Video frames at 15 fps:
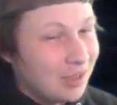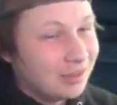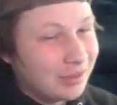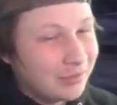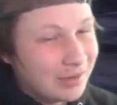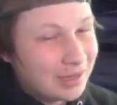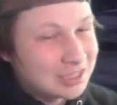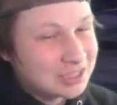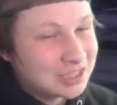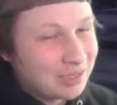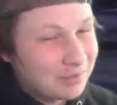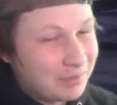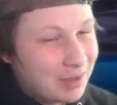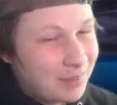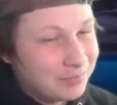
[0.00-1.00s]
Liquidation's going to
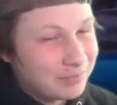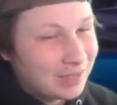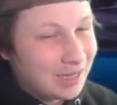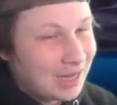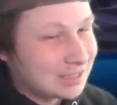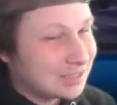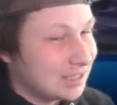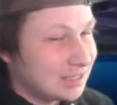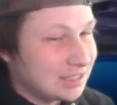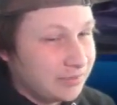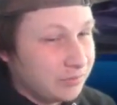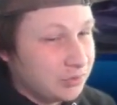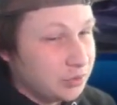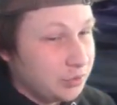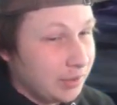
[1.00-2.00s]
pop. It actually doesn't
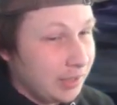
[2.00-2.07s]
even do a